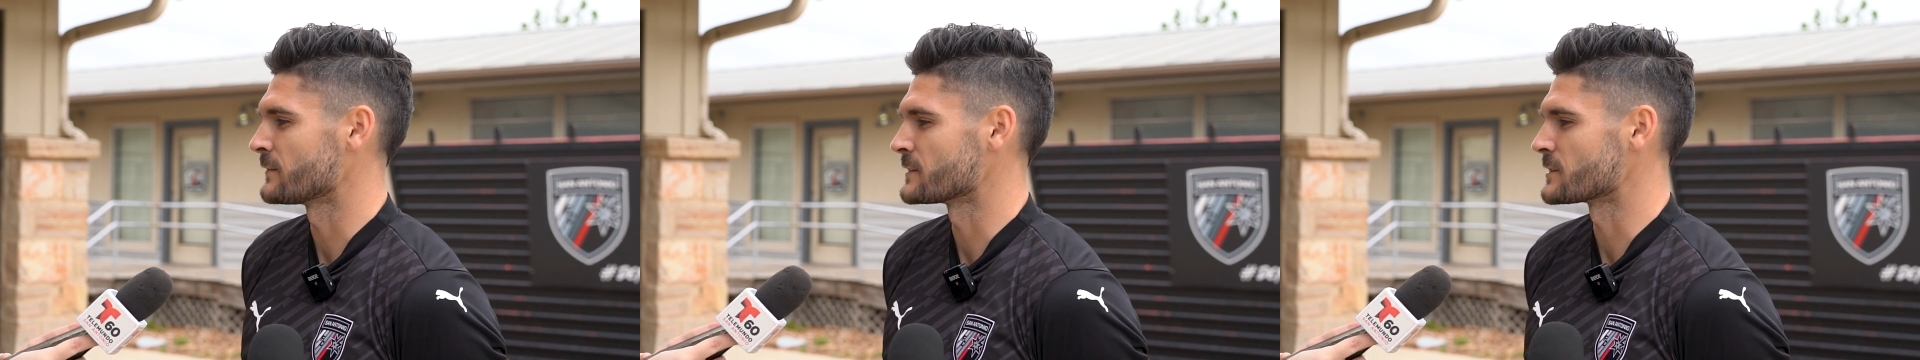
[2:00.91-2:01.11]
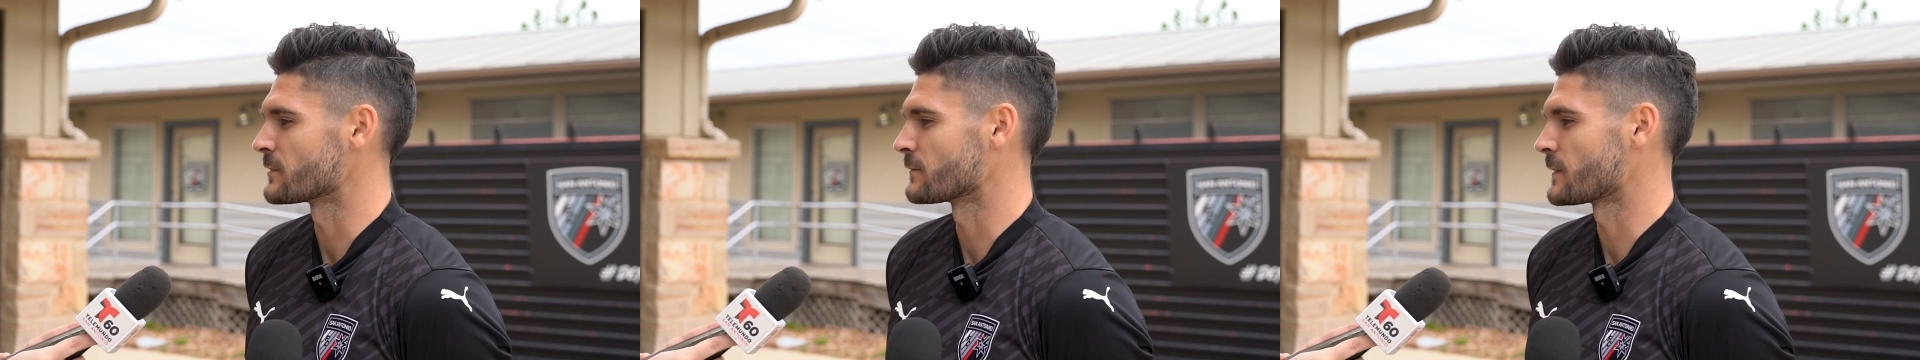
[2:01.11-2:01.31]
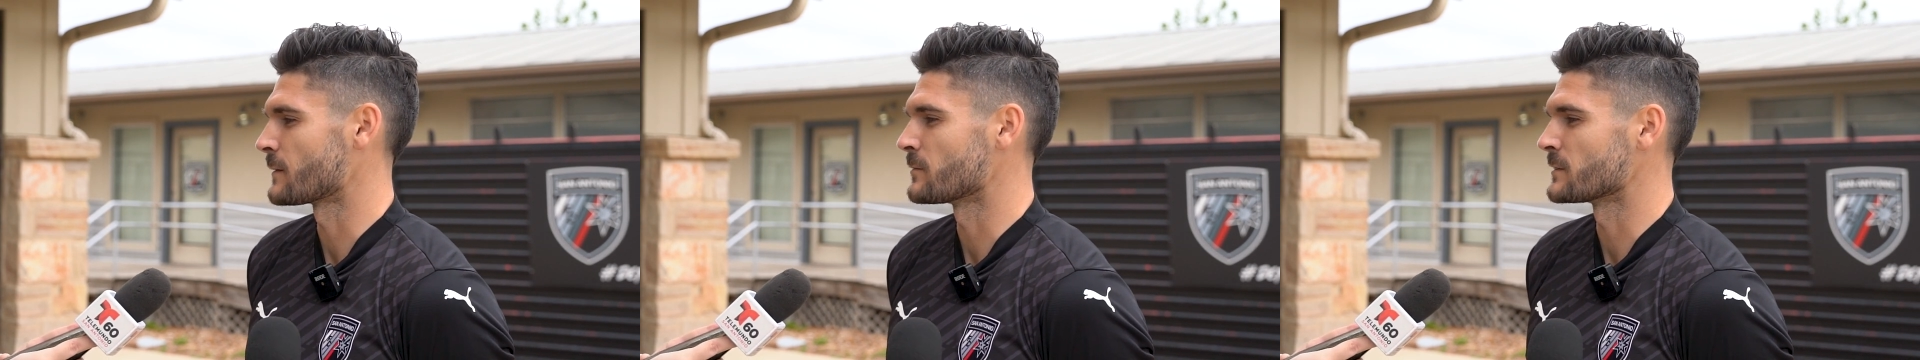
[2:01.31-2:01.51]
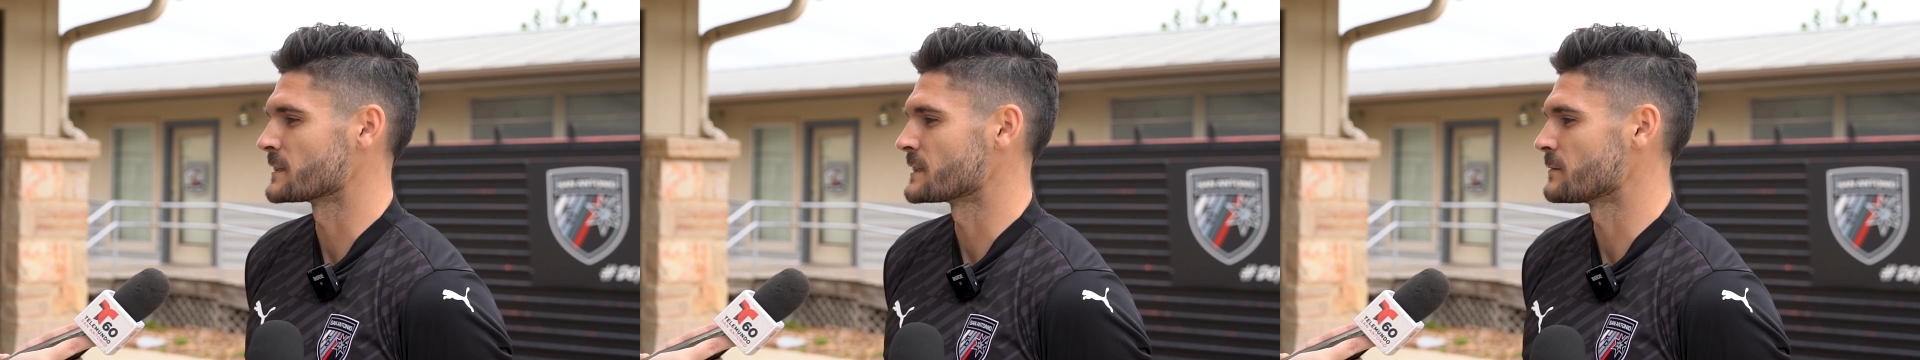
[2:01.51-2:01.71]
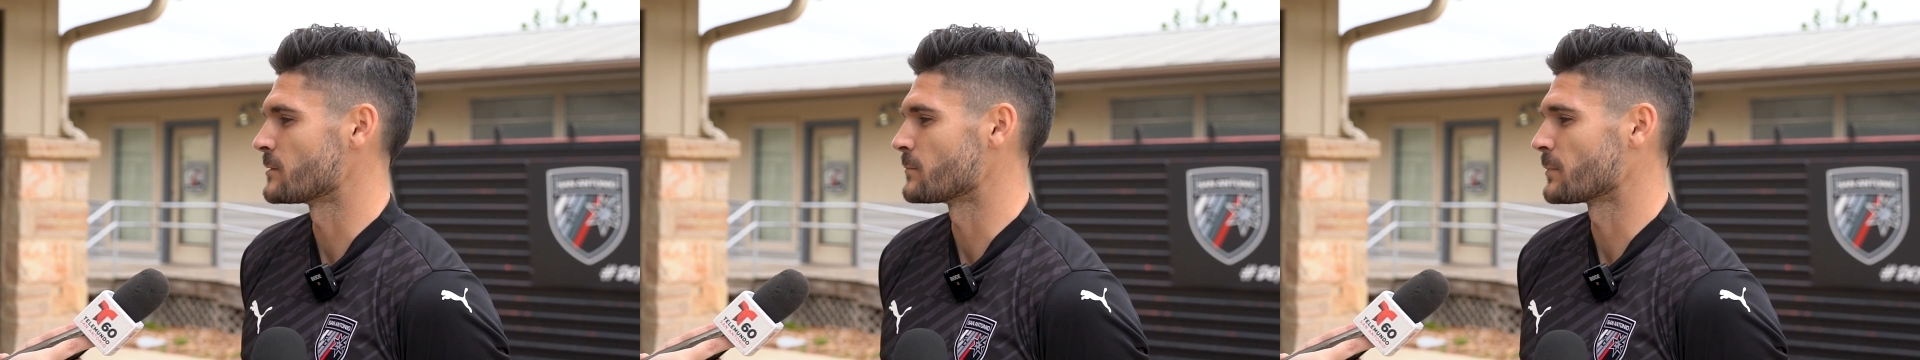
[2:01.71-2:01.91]
And so for them to
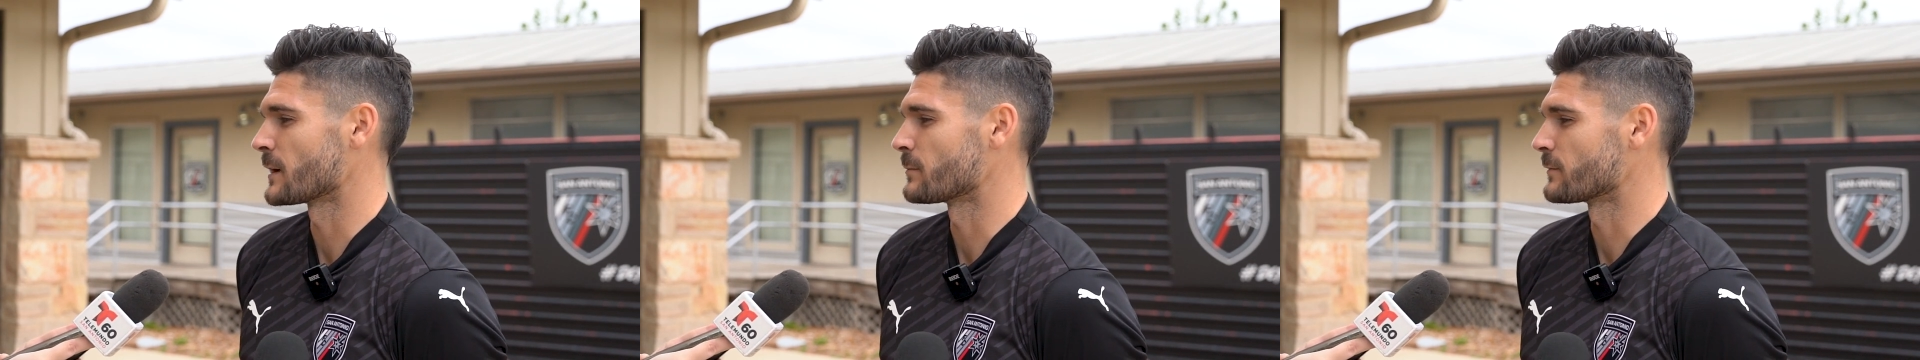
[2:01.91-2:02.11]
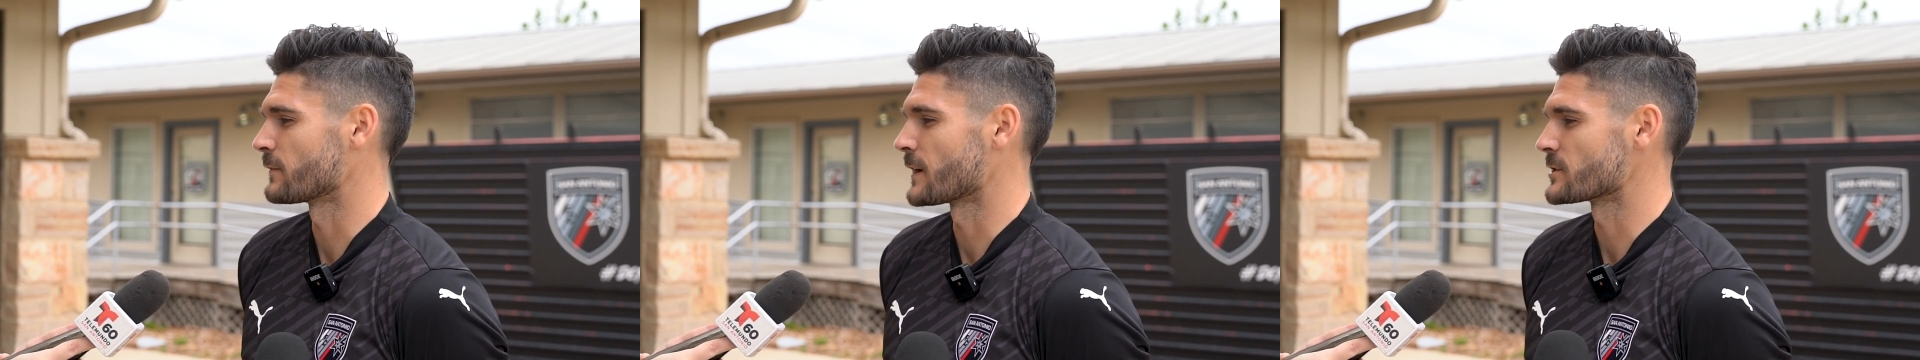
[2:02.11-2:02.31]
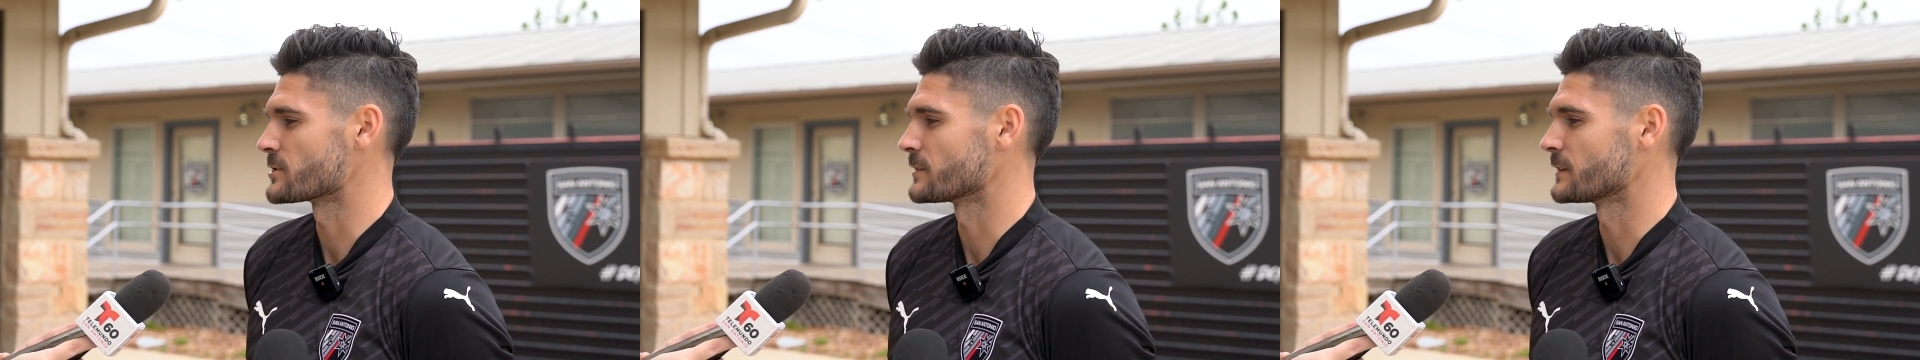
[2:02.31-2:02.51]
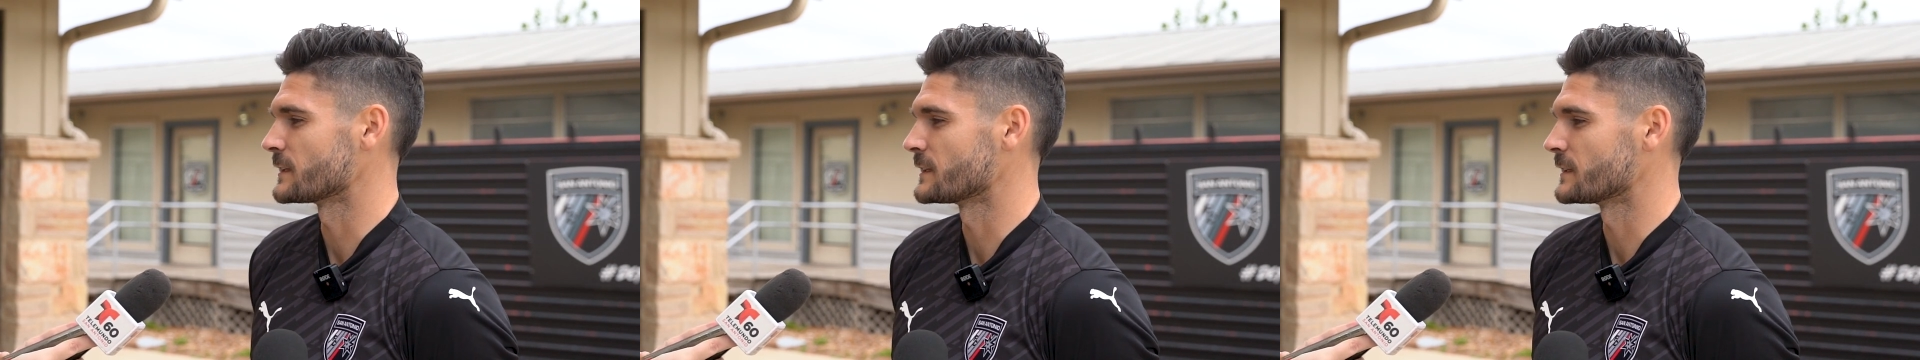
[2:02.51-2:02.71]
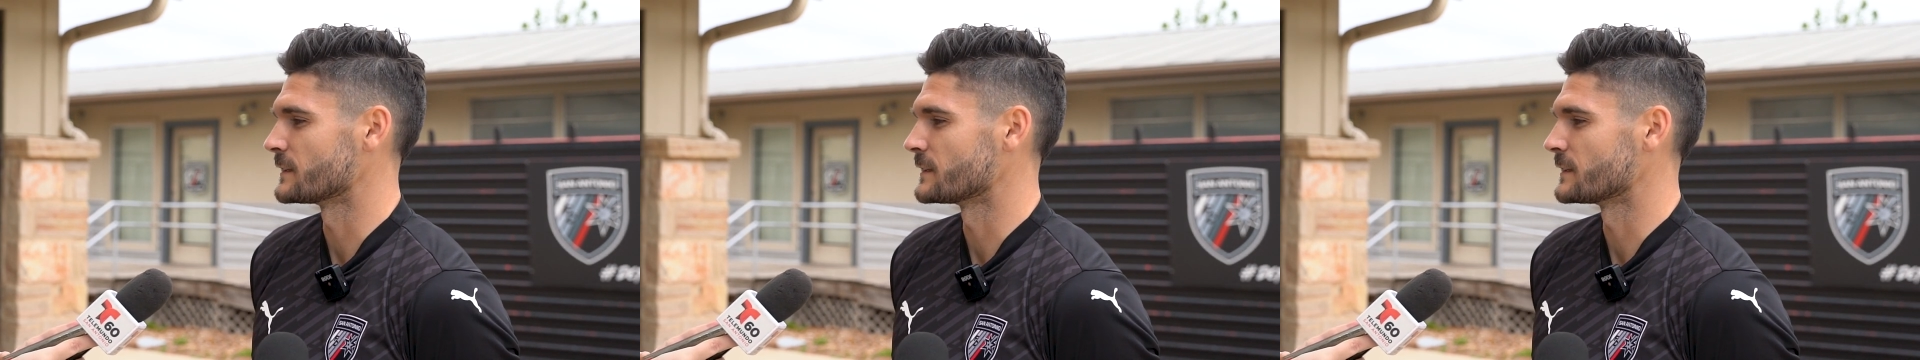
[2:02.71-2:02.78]
see me play professionally